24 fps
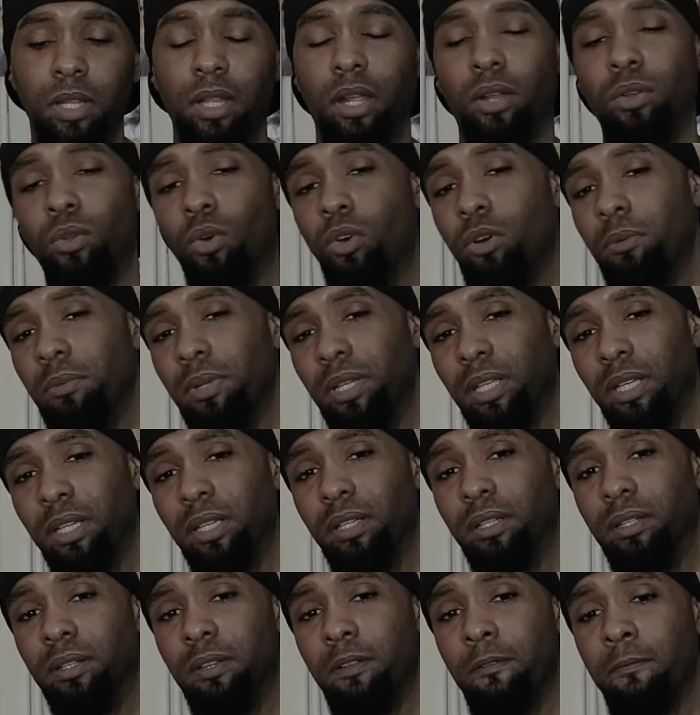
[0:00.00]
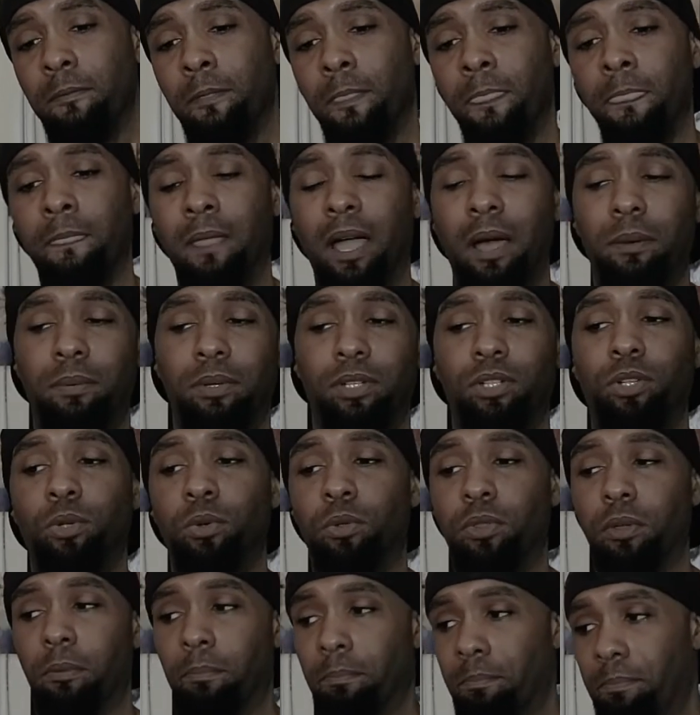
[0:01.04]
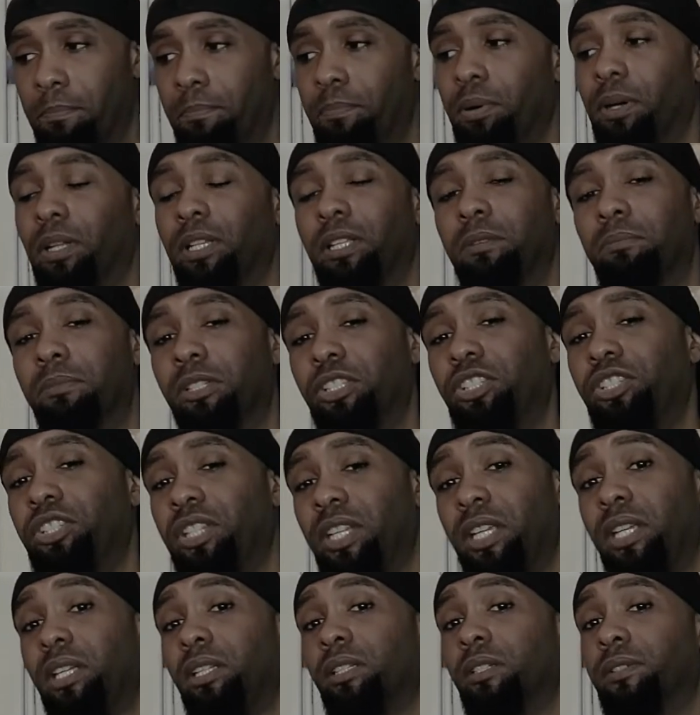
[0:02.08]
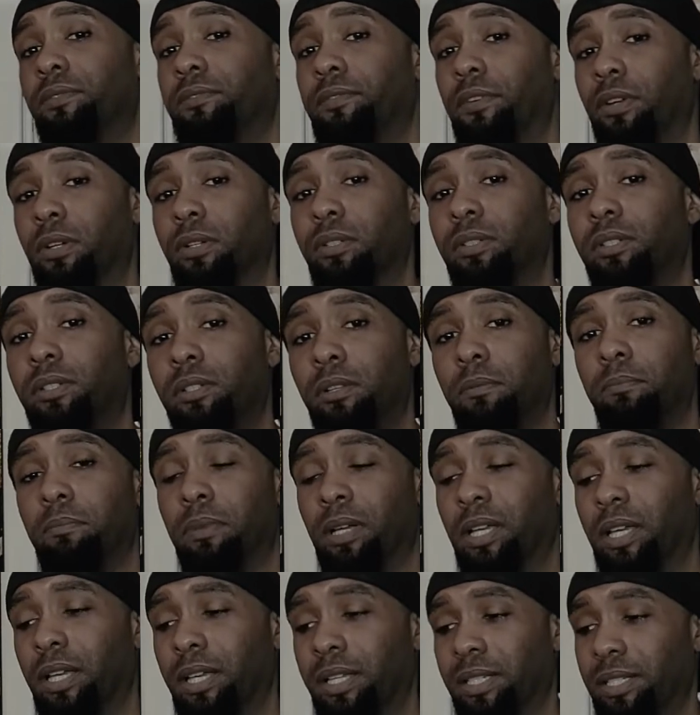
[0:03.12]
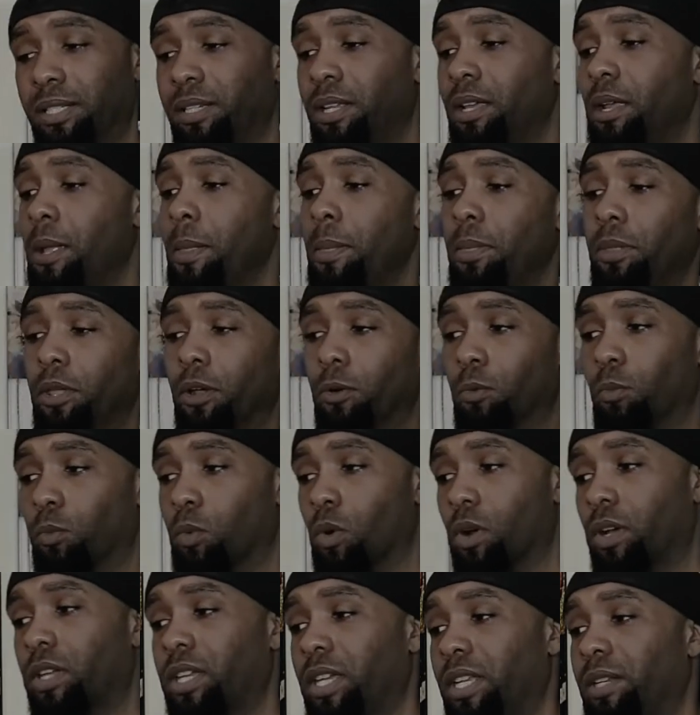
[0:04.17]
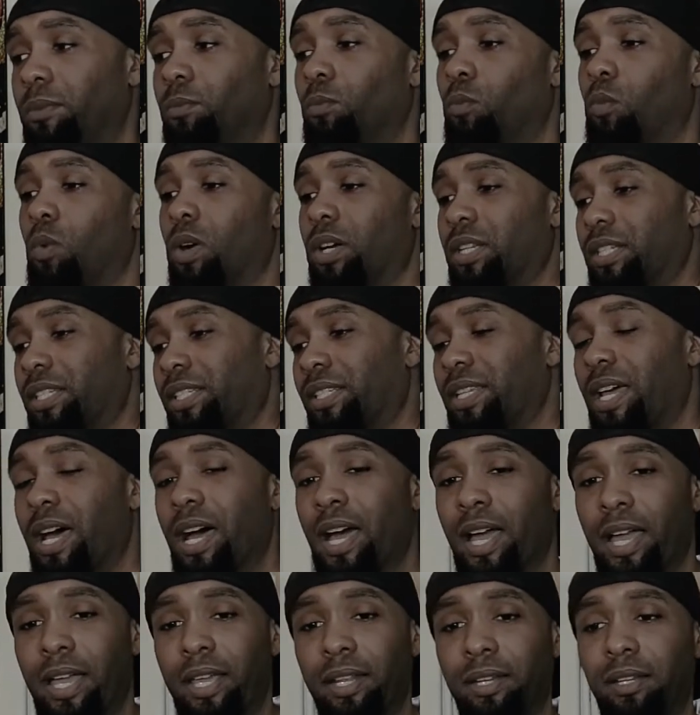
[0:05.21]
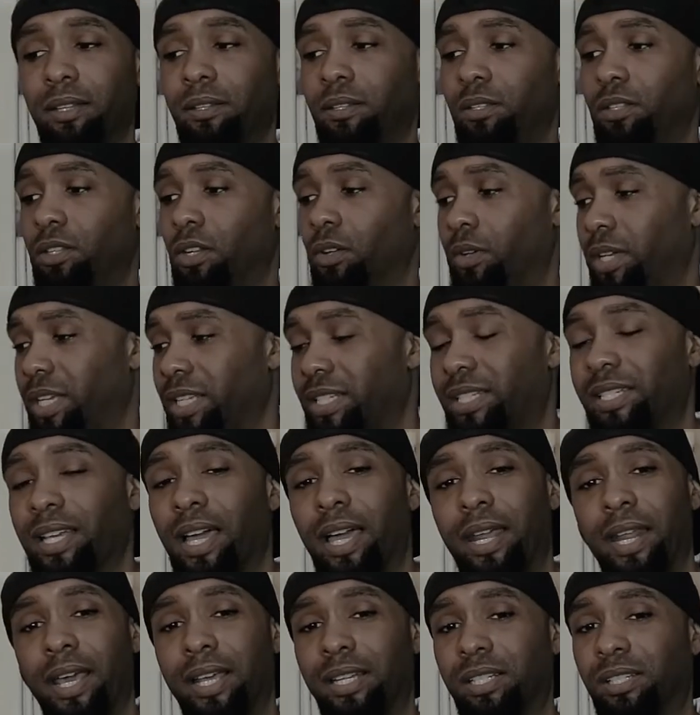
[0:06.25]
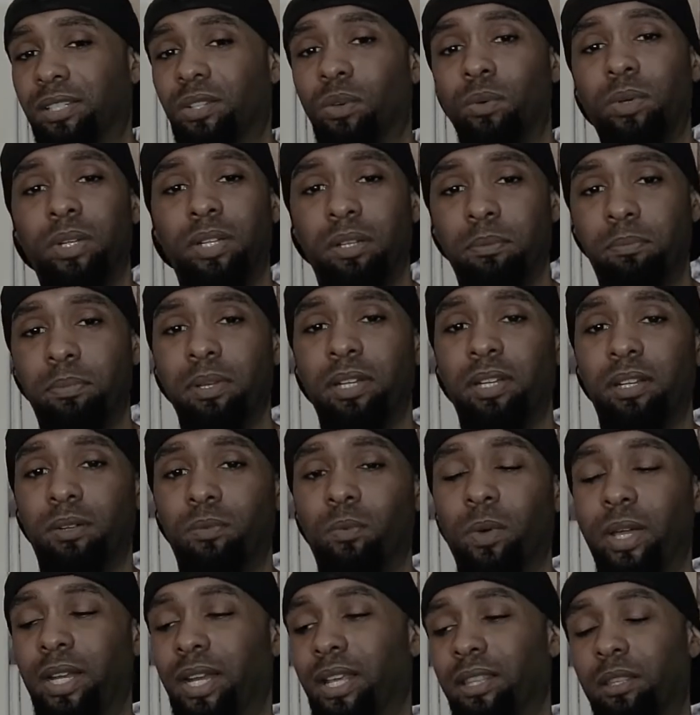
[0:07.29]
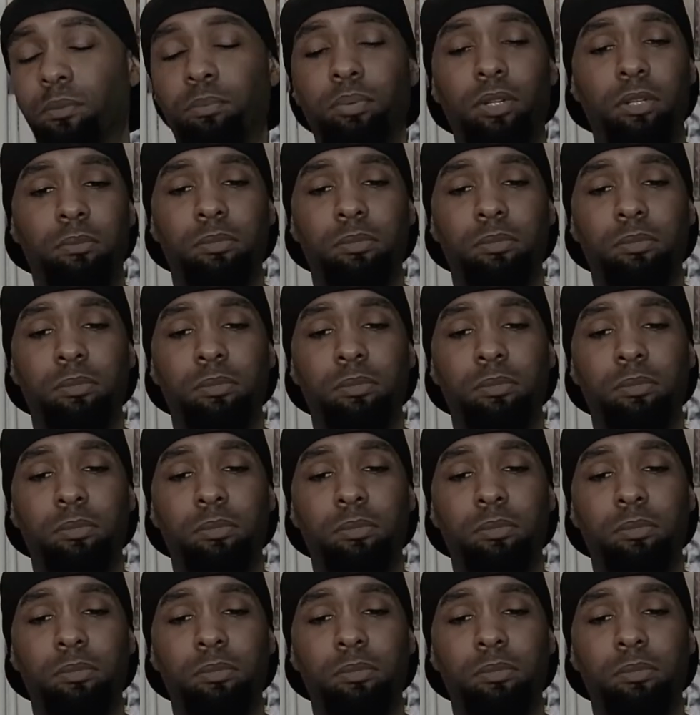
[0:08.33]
normally, I would do the pulley machines first because you're working one side. Each side has its own independent weight. Not the pulley